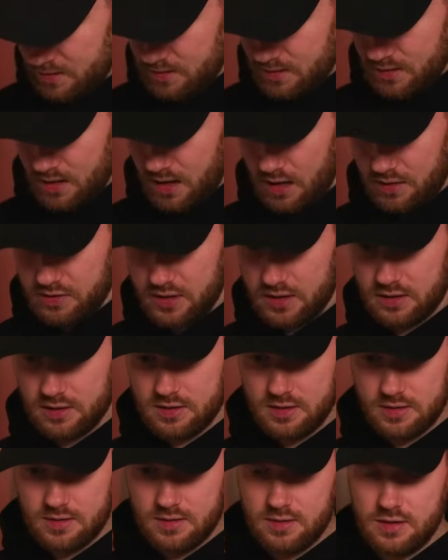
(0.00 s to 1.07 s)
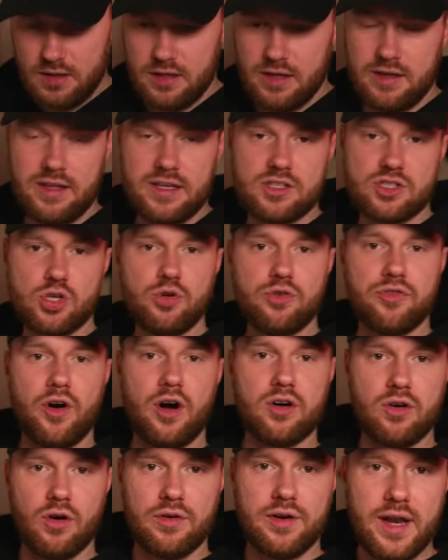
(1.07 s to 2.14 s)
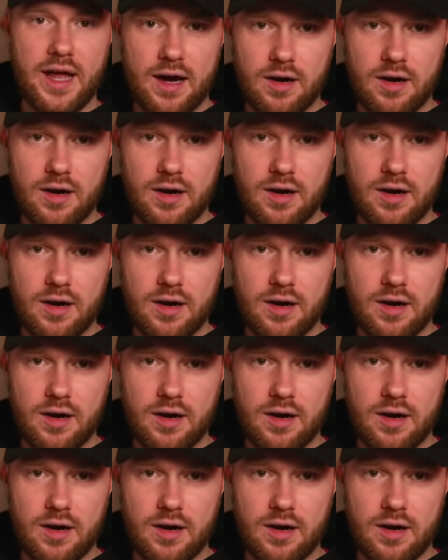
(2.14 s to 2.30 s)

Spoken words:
I think it's too far gone now.